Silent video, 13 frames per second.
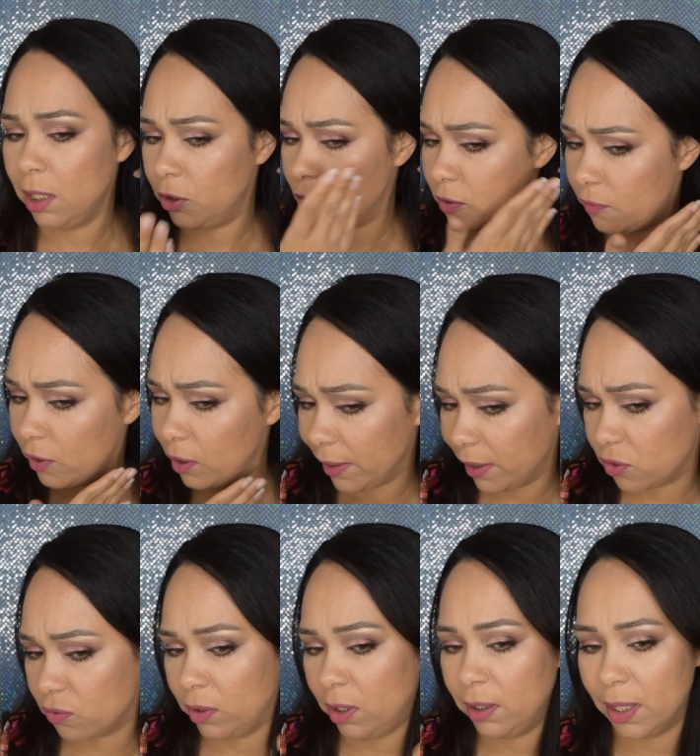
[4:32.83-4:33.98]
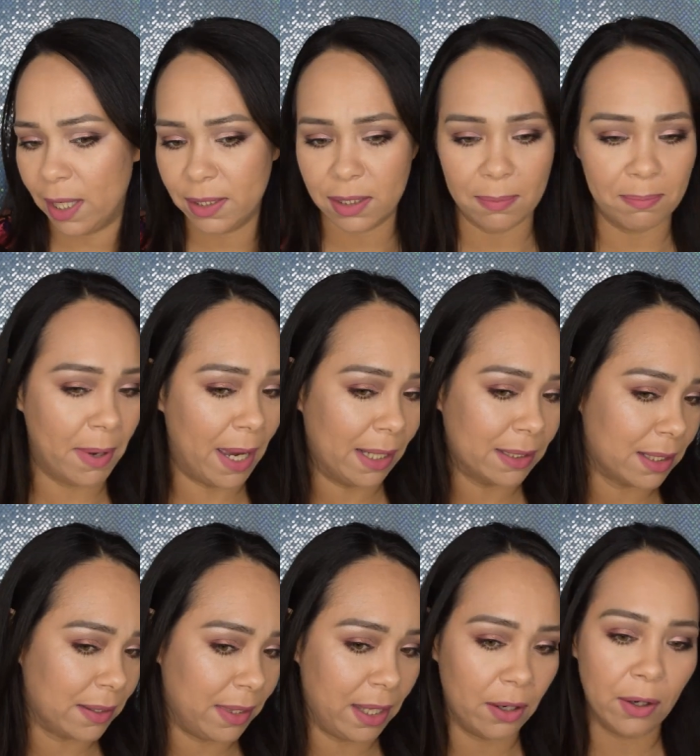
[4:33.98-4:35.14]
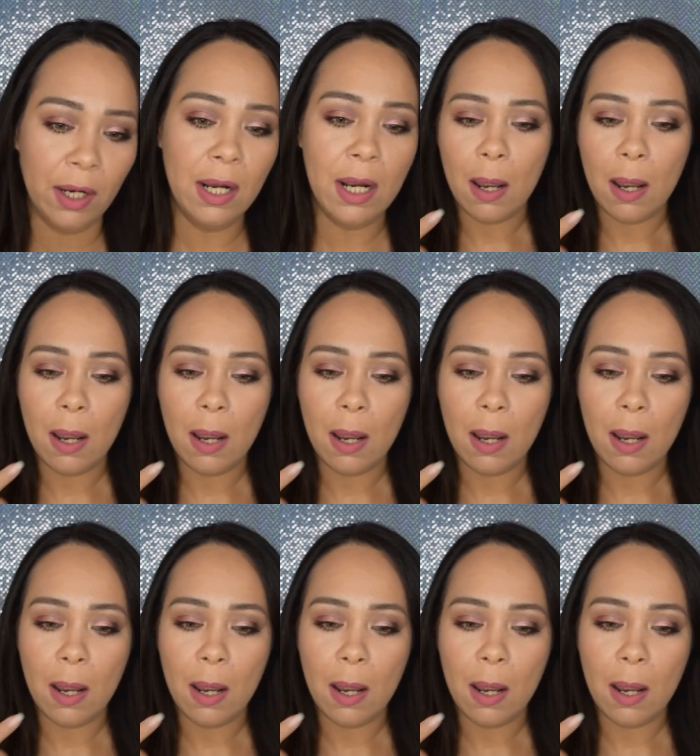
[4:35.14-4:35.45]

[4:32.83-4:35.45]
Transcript: It does feel like it's really nice matte there,